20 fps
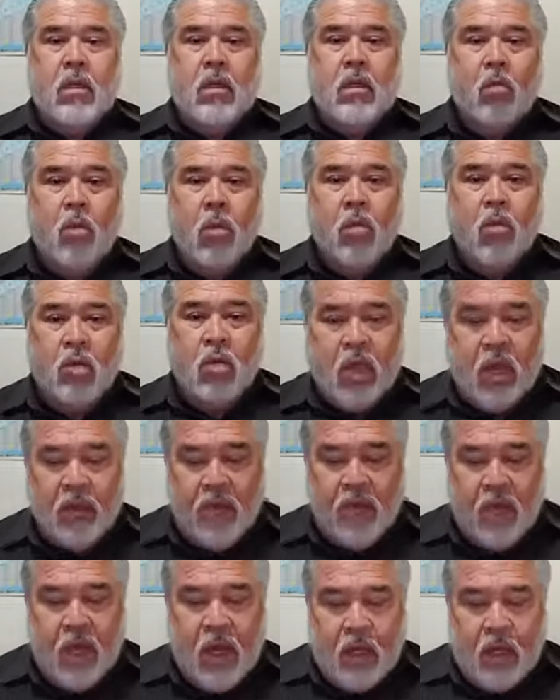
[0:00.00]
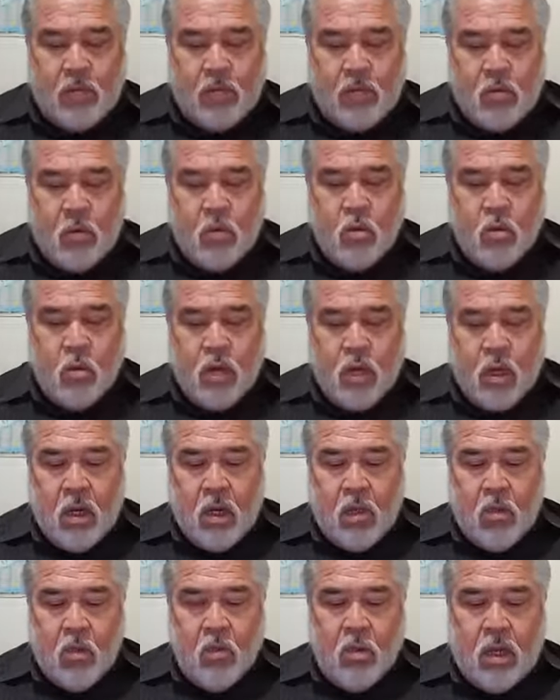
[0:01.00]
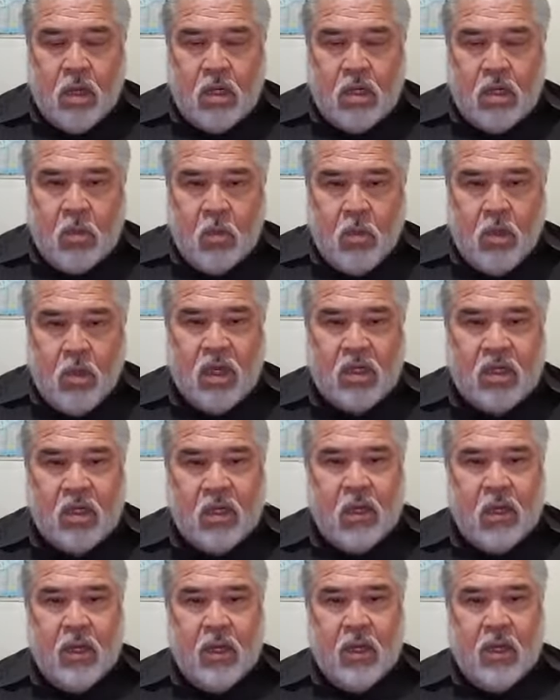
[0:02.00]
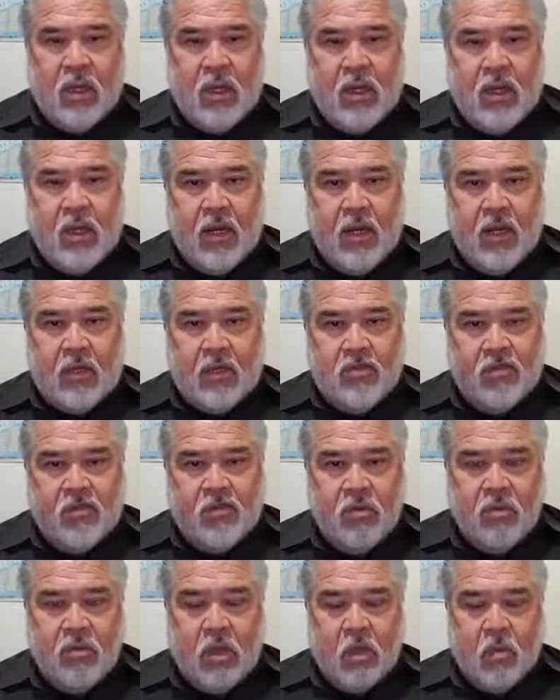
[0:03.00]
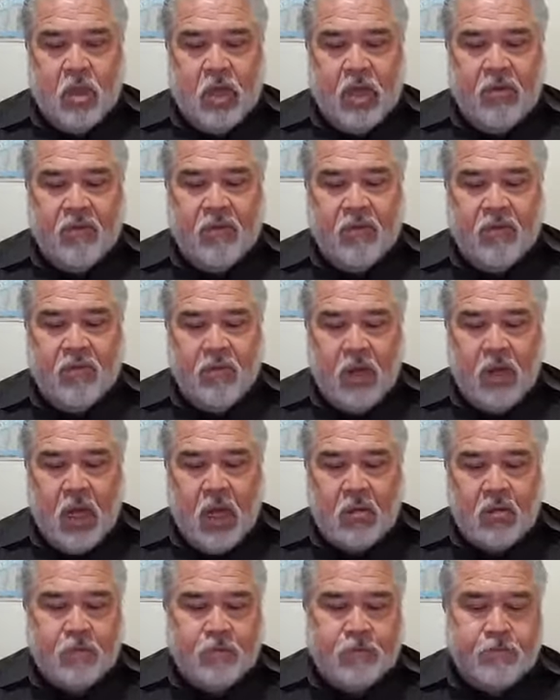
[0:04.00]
what we're giving out, what we're what is what is in, uh, in us? Fruit? Are we giving fruit out?